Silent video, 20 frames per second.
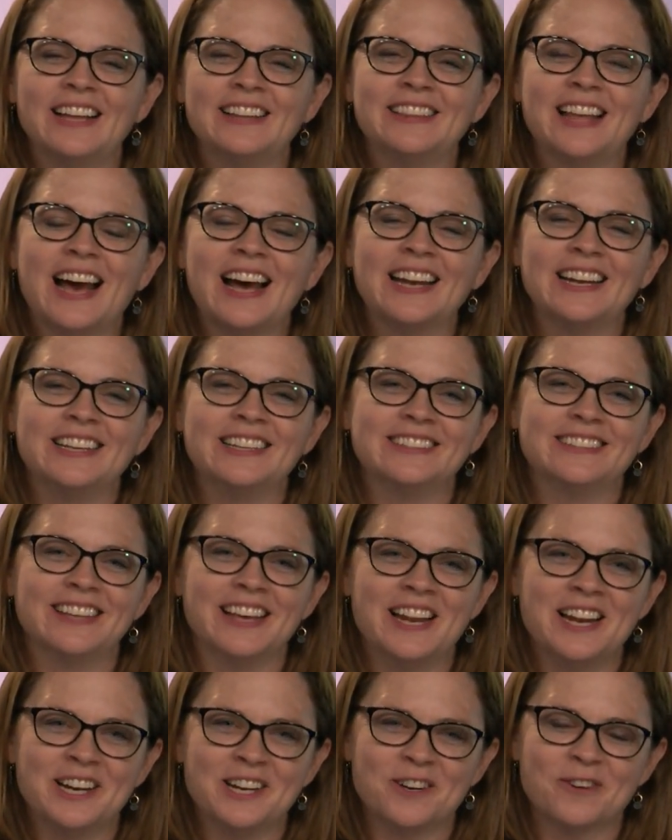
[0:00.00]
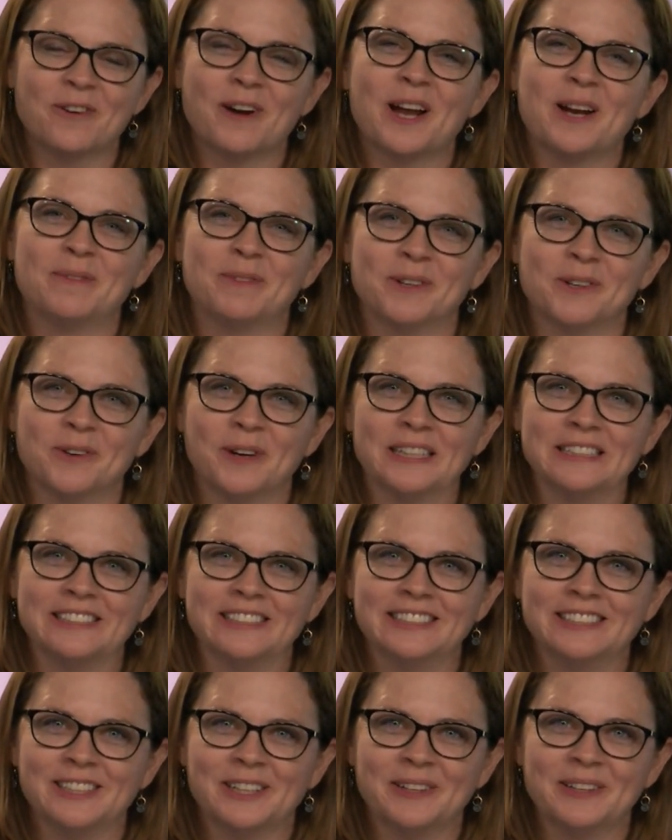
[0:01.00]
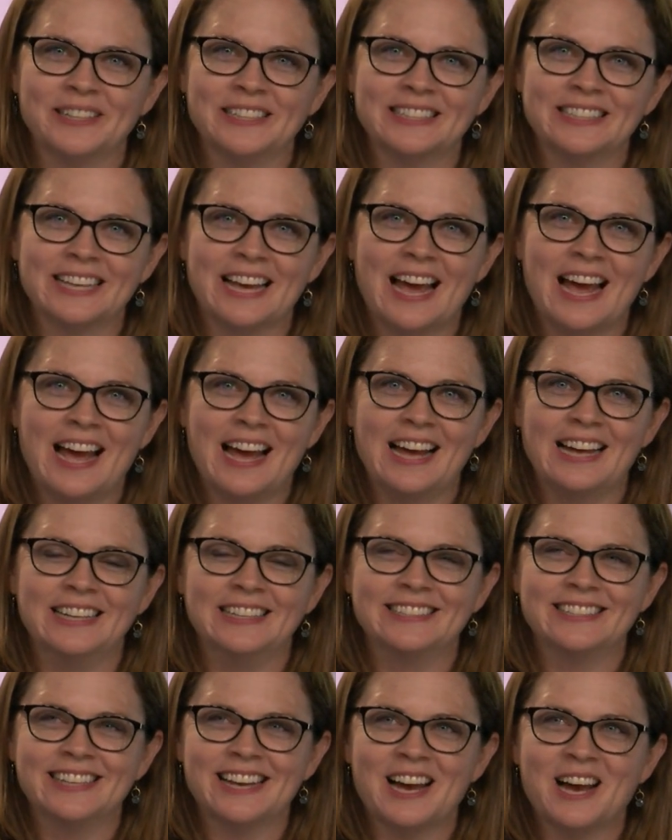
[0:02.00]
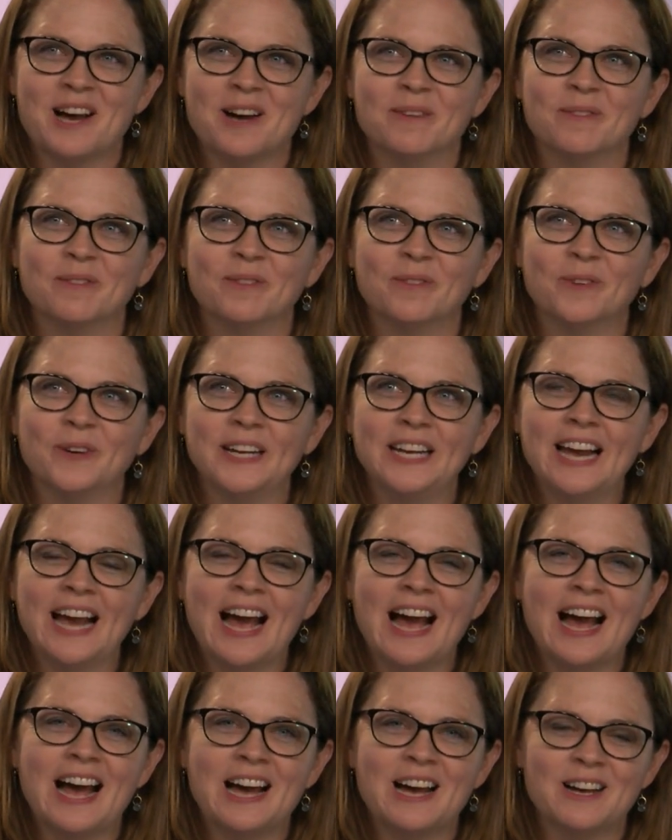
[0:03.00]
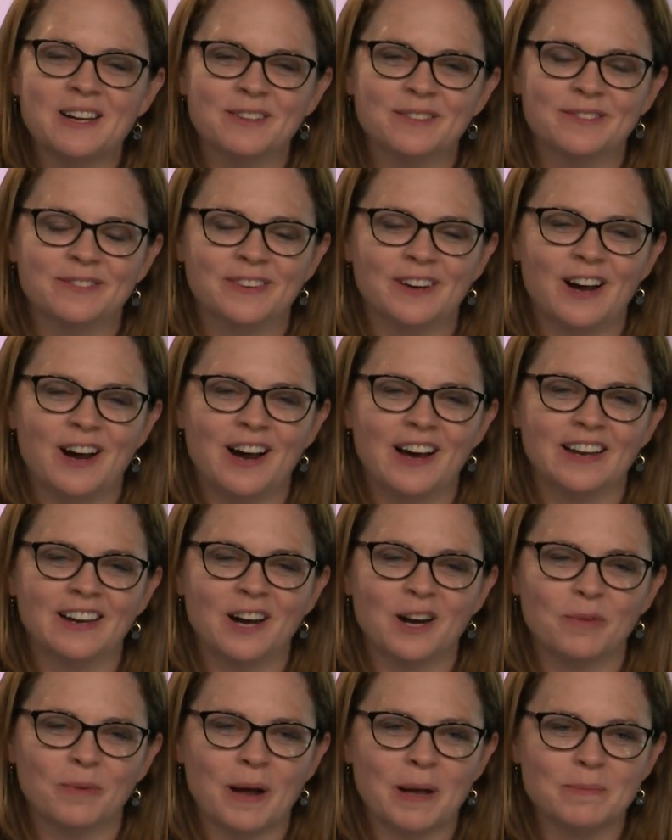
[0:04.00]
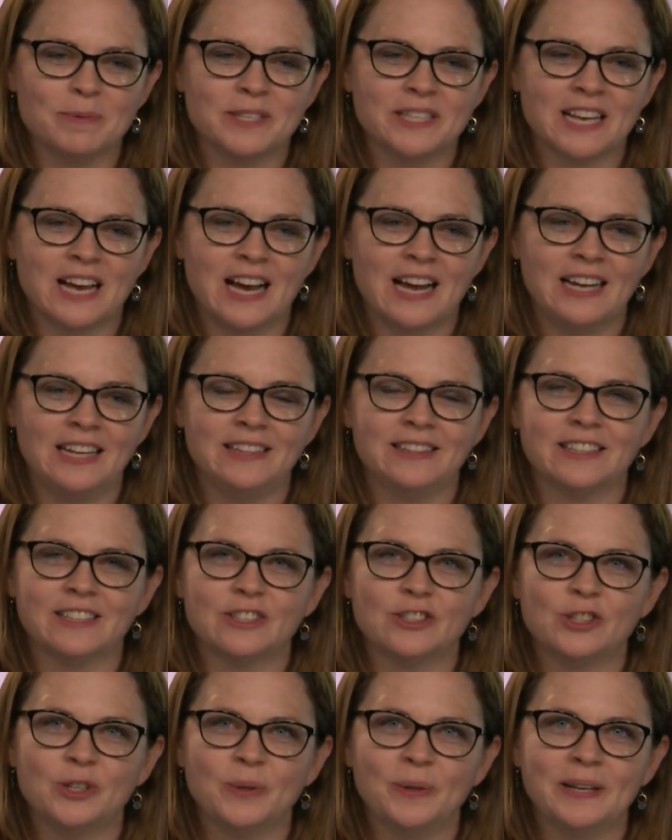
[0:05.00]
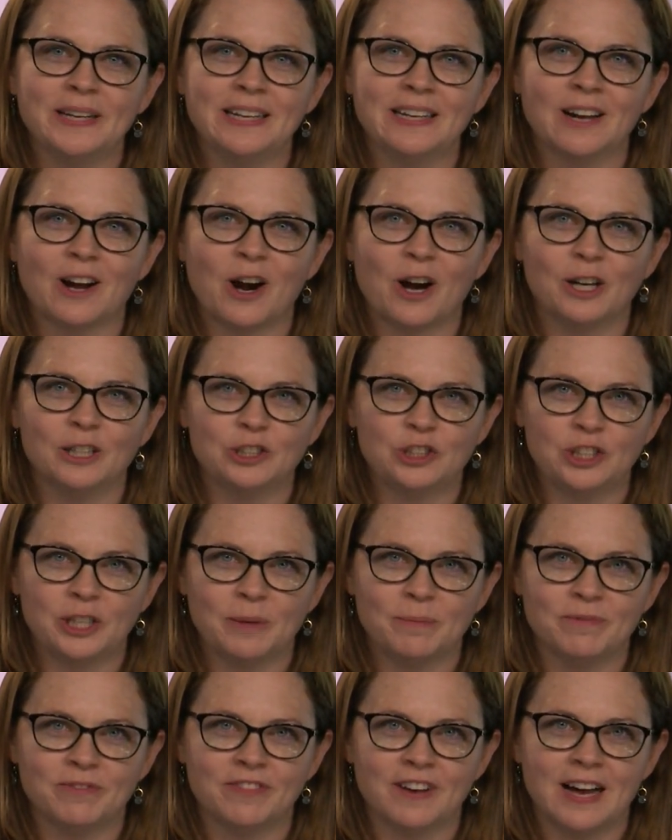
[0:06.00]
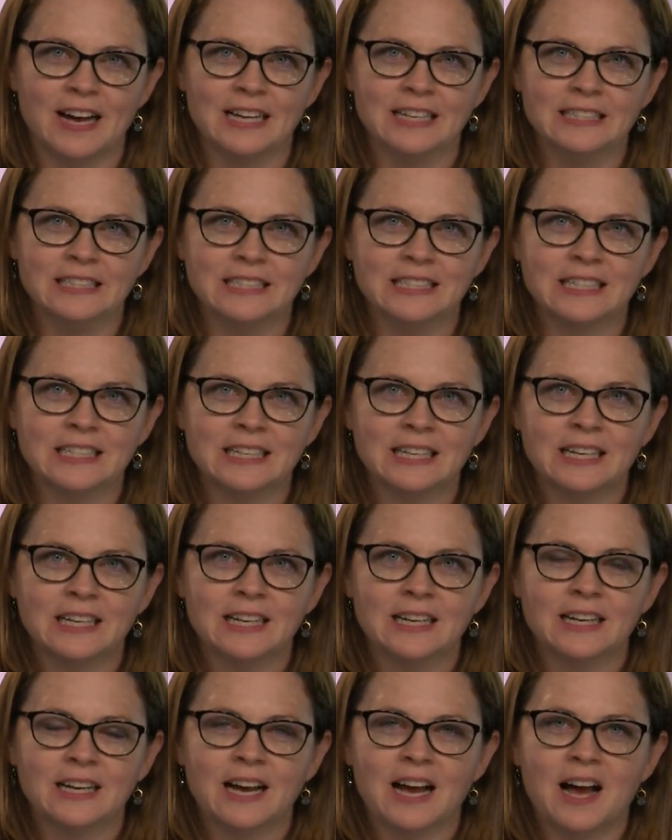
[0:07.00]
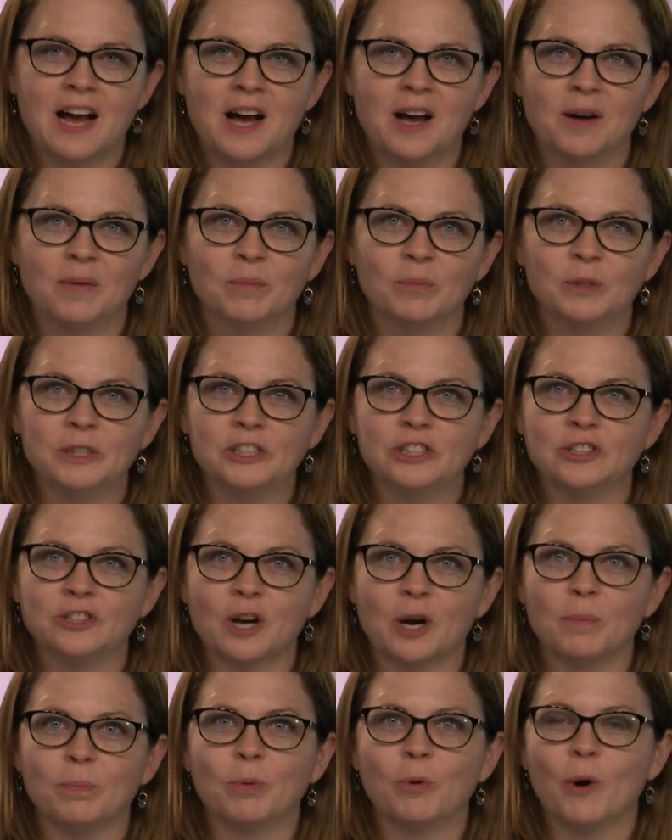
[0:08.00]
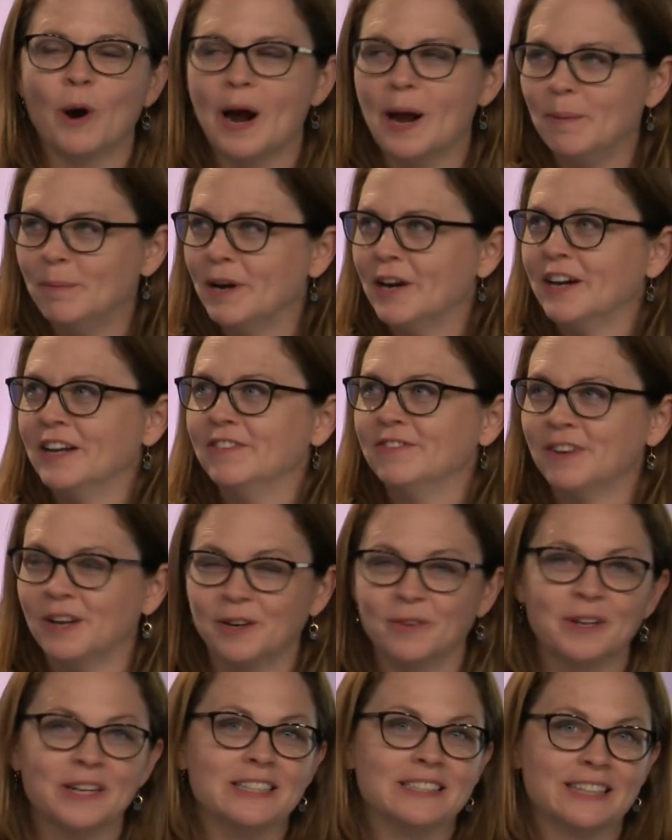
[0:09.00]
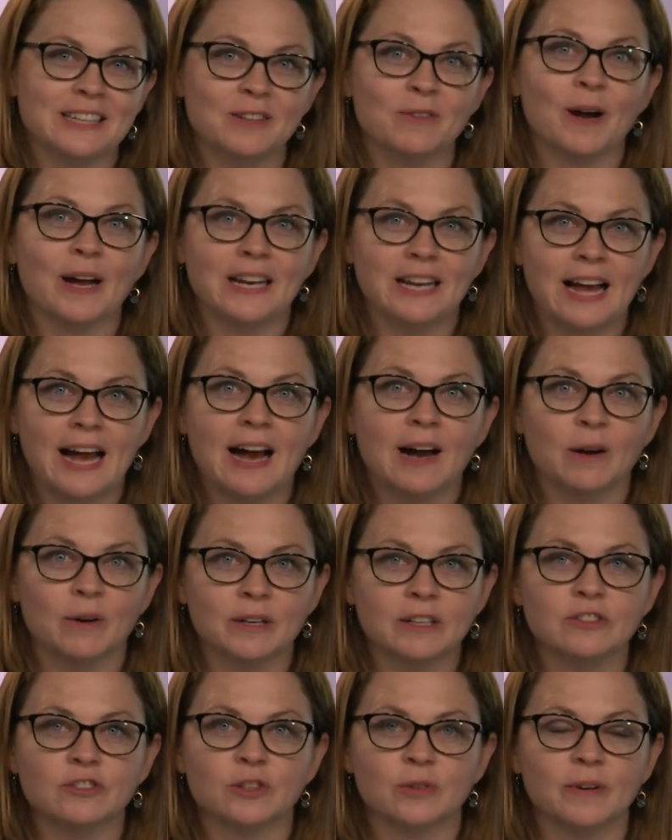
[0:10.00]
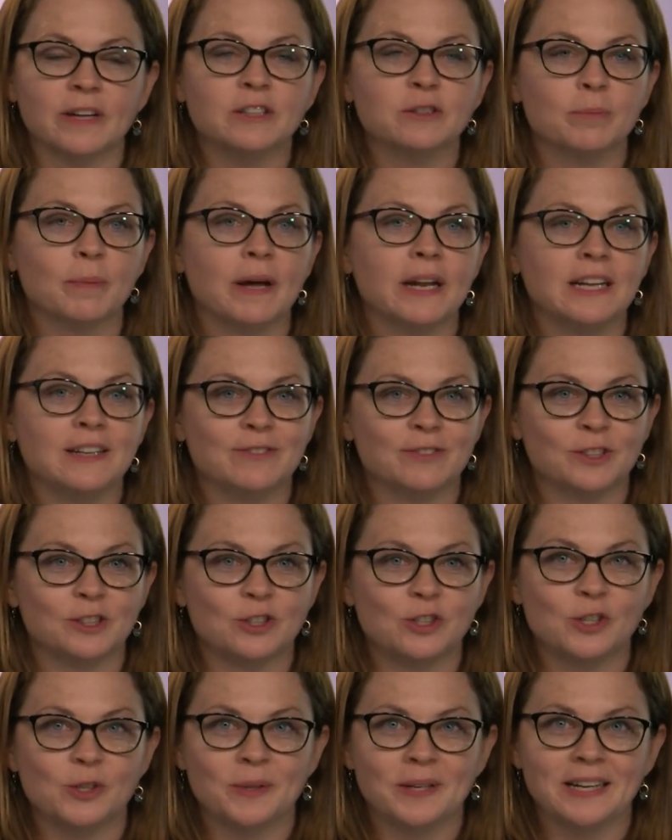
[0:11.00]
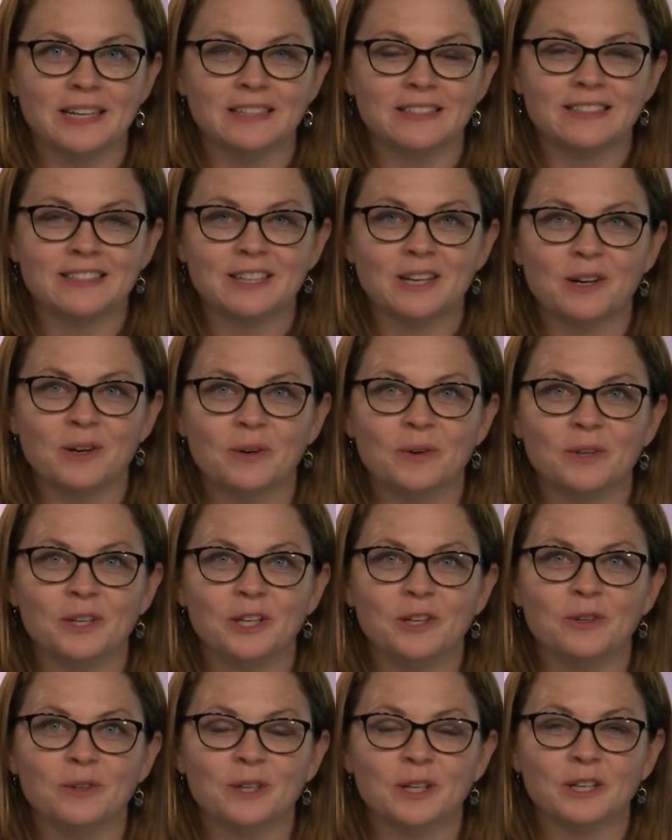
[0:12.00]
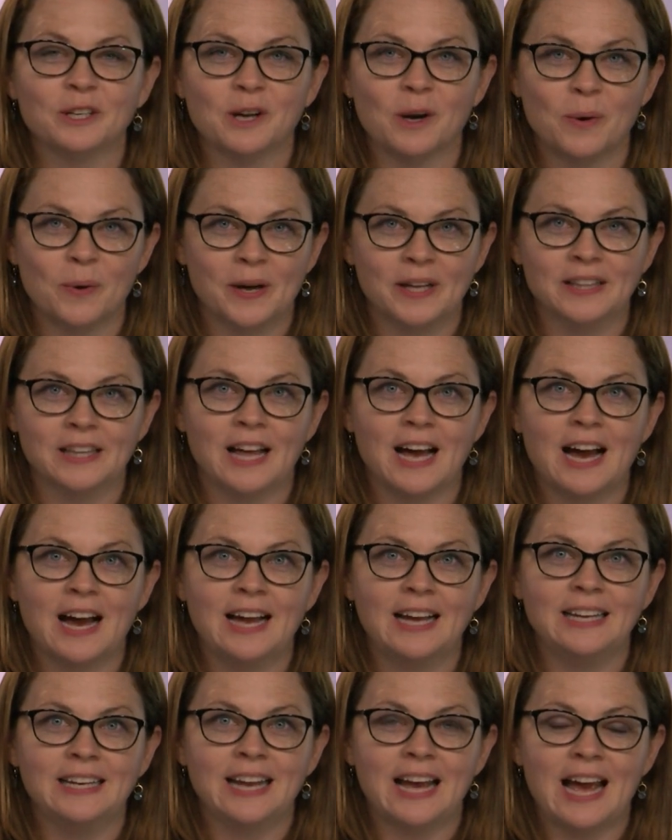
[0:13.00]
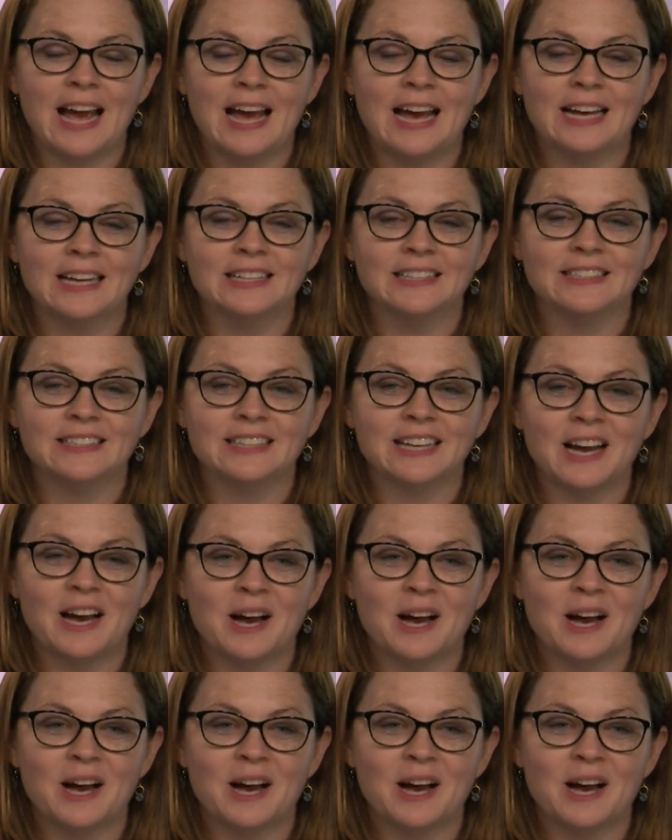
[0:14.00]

That is an incredible question, Jonas. And we have on our website the Student Hardship Fund, which is our primary fundraising right now, is to raise money for students. So you could go online and